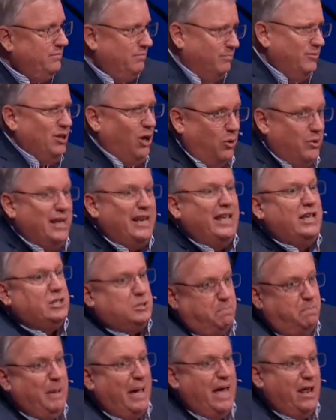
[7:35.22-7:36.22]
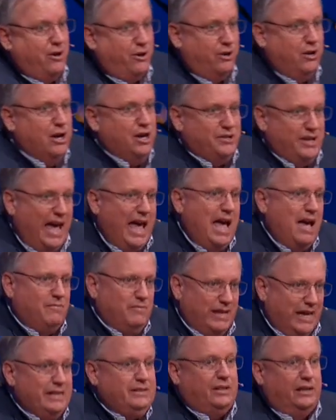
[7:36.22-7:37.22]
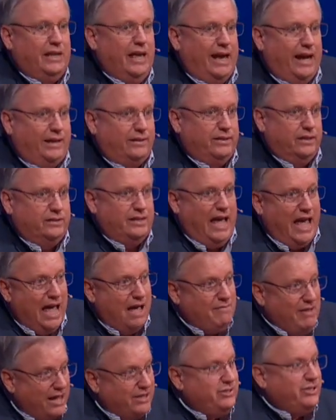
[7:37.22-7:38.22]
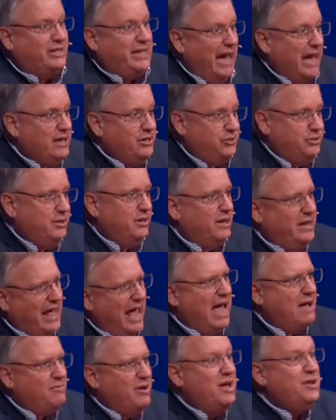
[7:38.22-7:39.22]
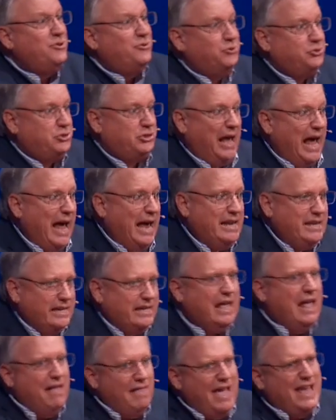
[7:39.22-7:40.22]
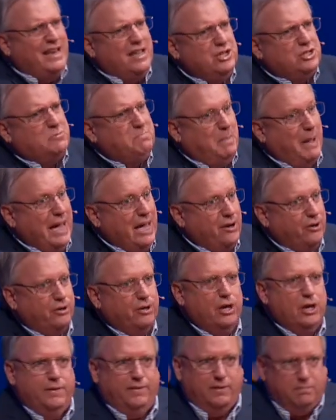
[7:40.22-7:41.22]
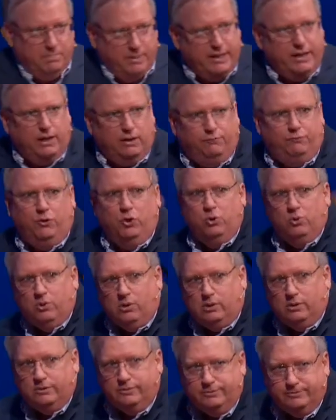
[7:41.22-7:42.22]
it is better to have intellect and to have education and to have understanding. That is better than being a fool.